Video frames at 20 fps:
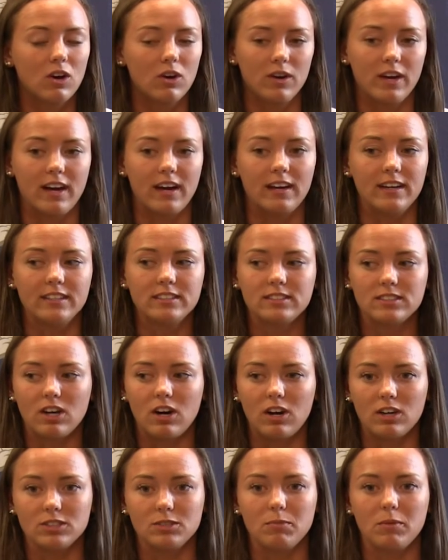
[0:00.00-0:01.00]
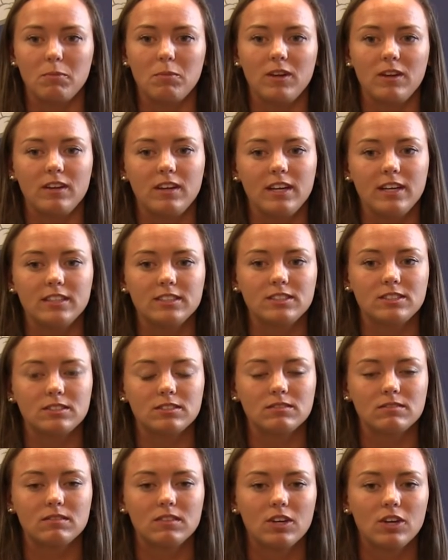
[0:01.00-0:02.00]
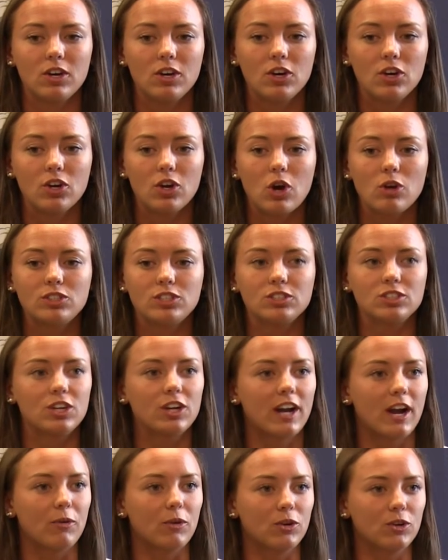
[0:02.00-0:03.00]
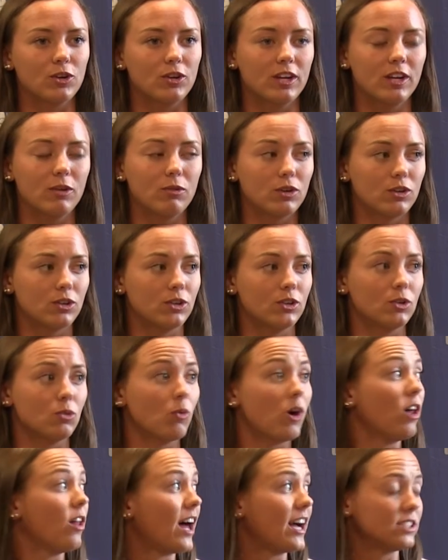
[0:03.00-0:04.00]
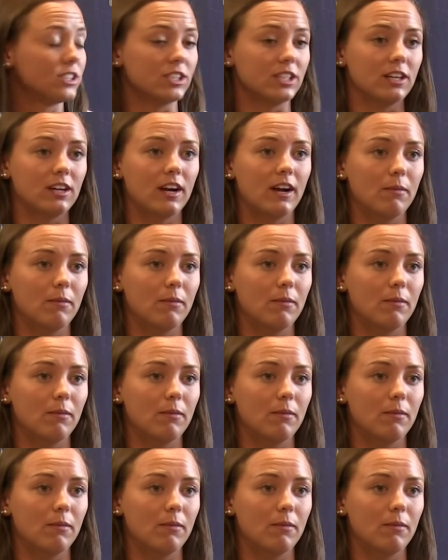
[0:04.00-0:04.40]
Oh yeah, it's awesome. I mean, coach is good at recruiting. He recruited well last year.